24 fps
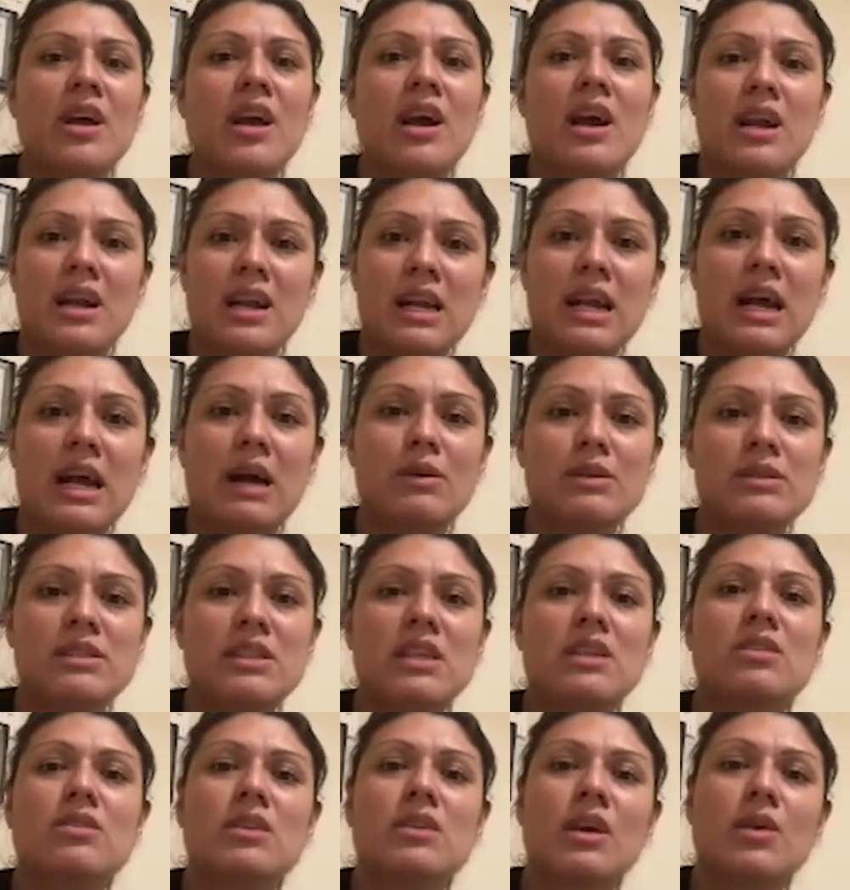And I was
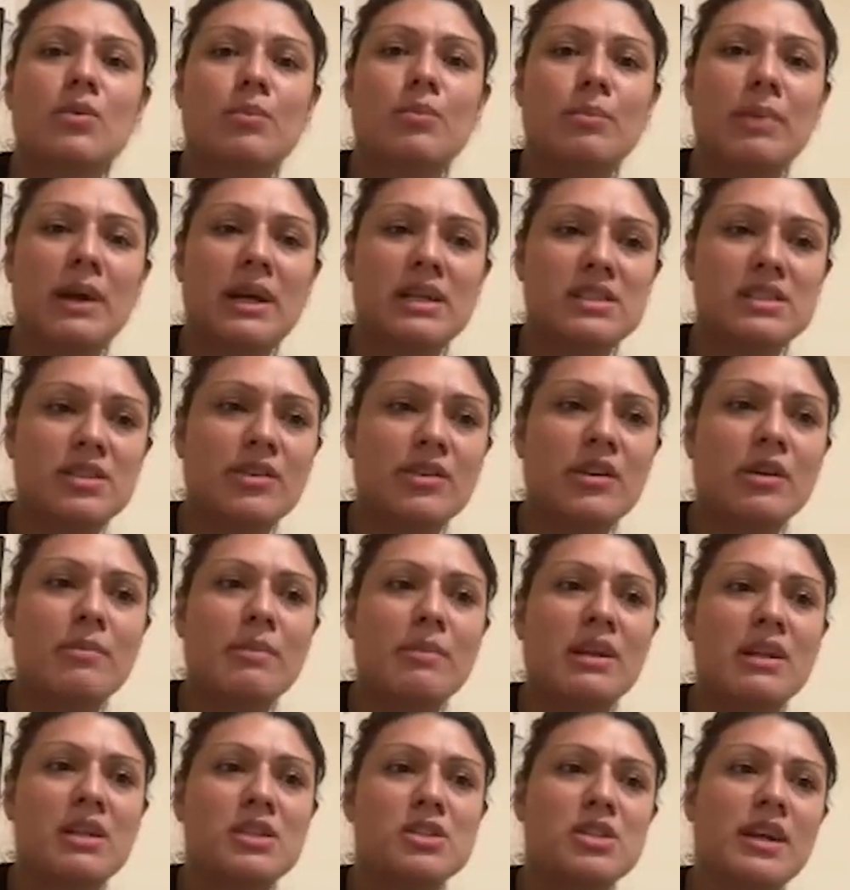like, okay, bacterial
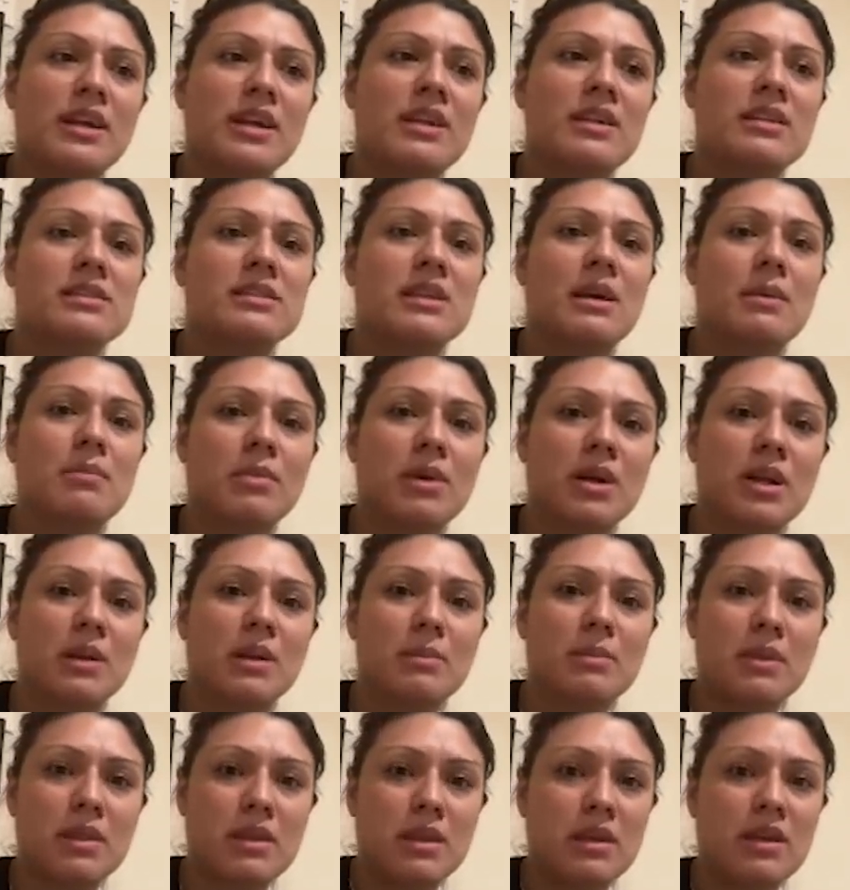meningitis, I'm going to
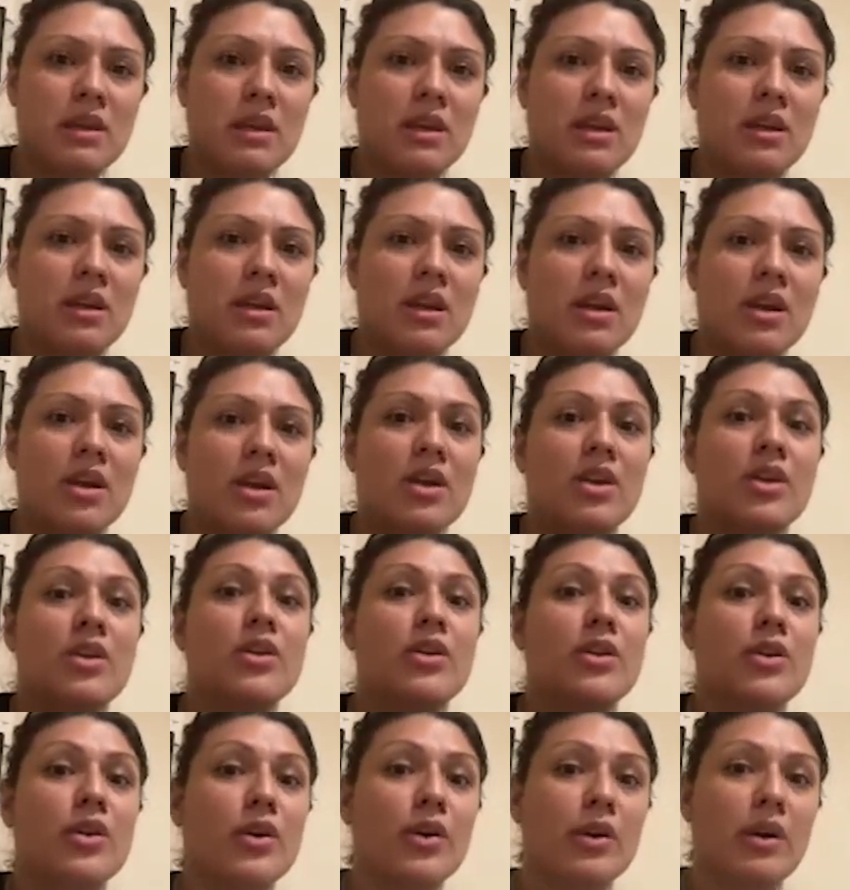be thinking
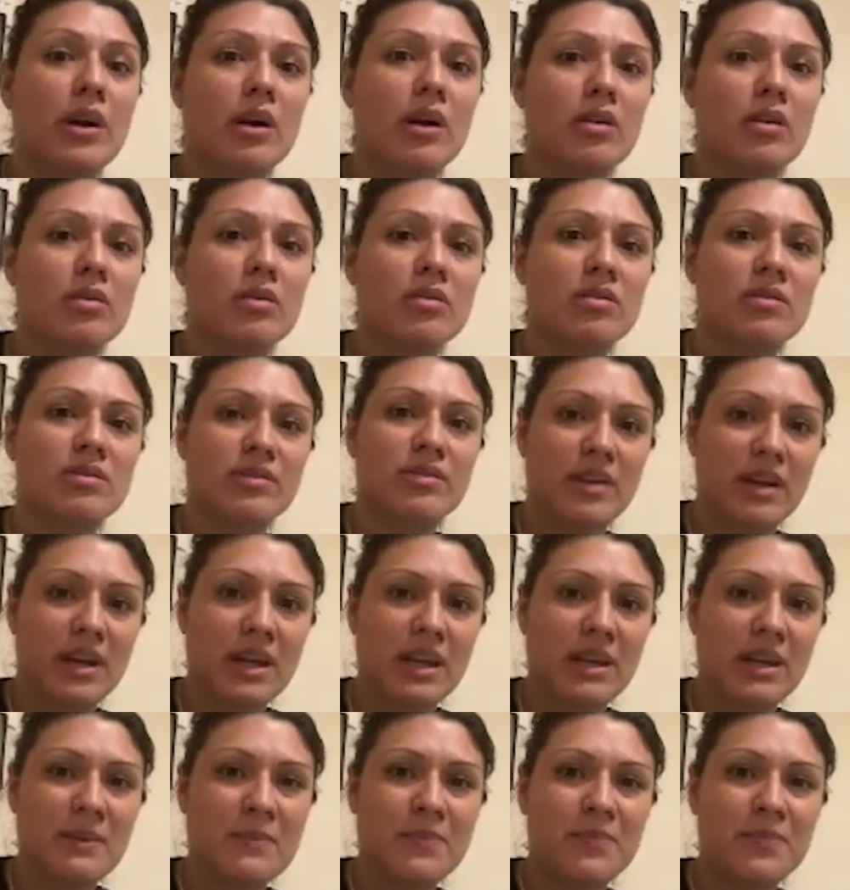neuro,
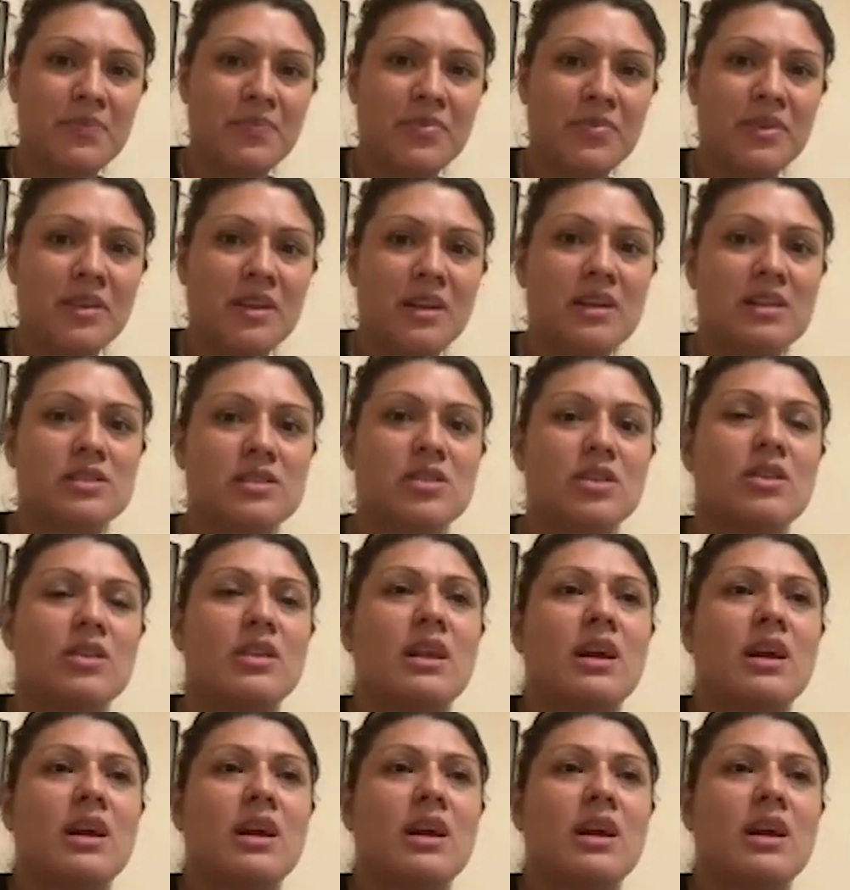right? And so